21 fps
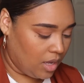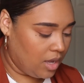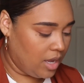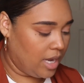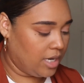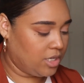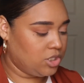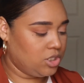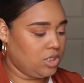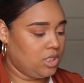
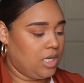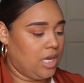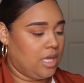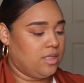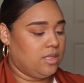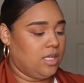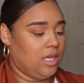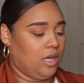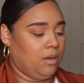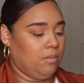Actually, I
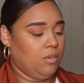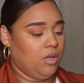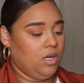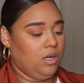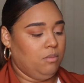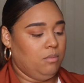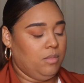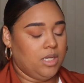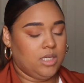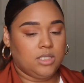think I'm
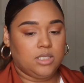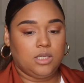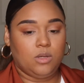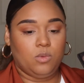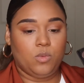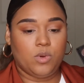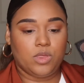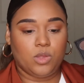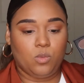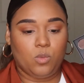gonna mix it
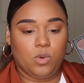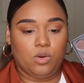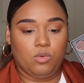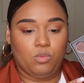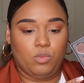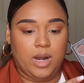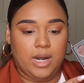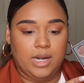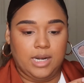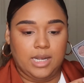with the one
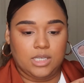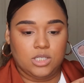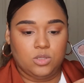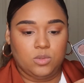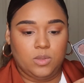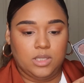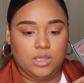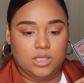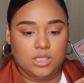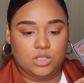right next
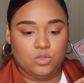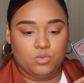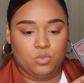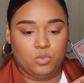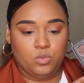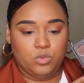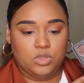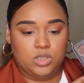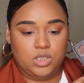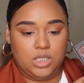to it, this
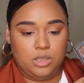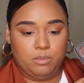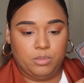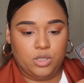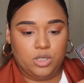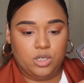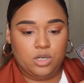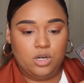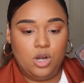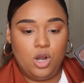
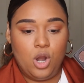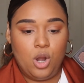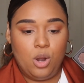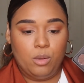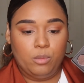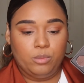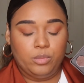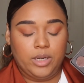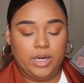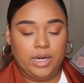deeper
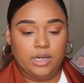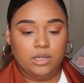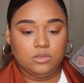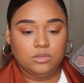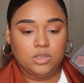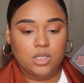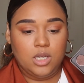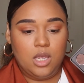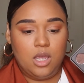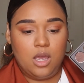
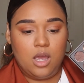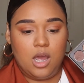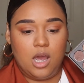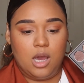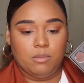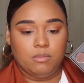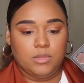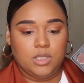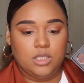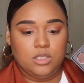brown,
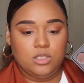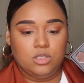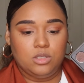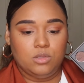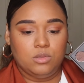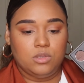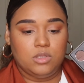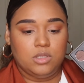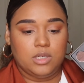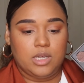these
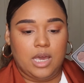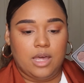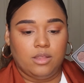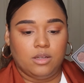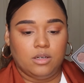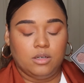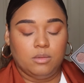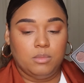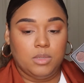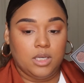two
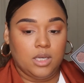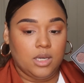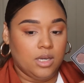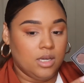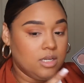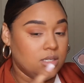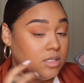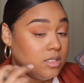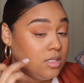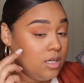together,
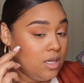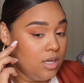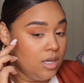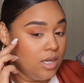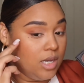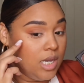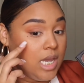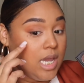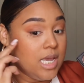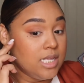because
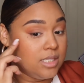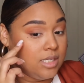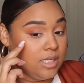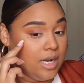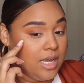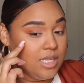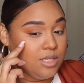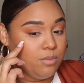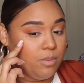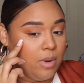it's a
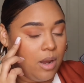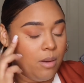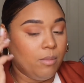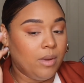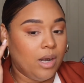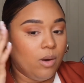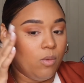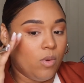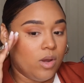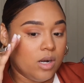nice brown,
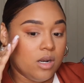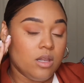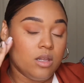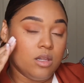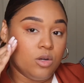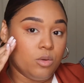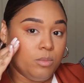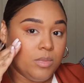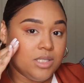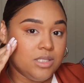but I want it a
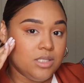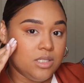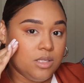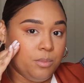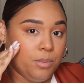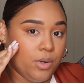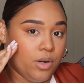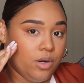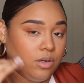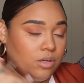little bit
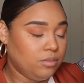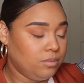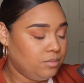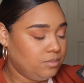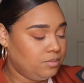deeper.